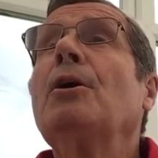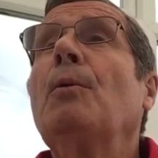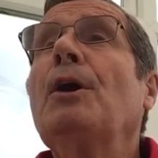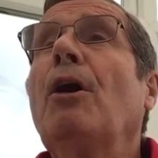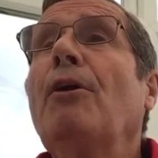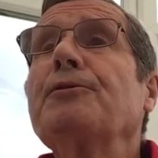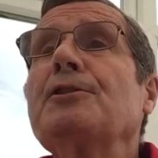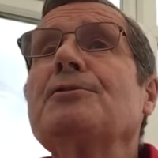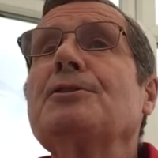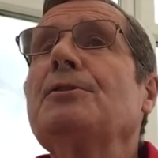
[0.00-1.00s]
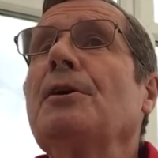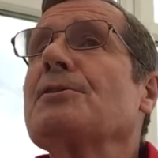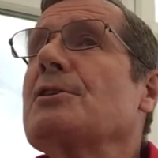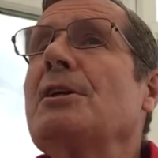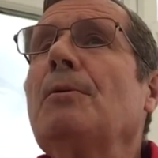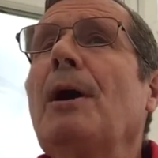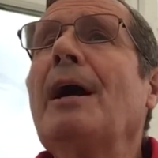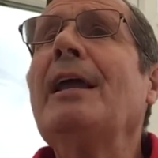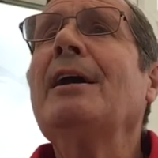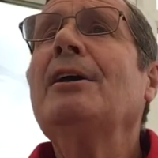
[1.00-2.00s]
we often do not see
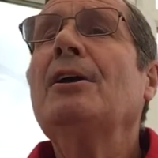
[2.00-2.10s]
why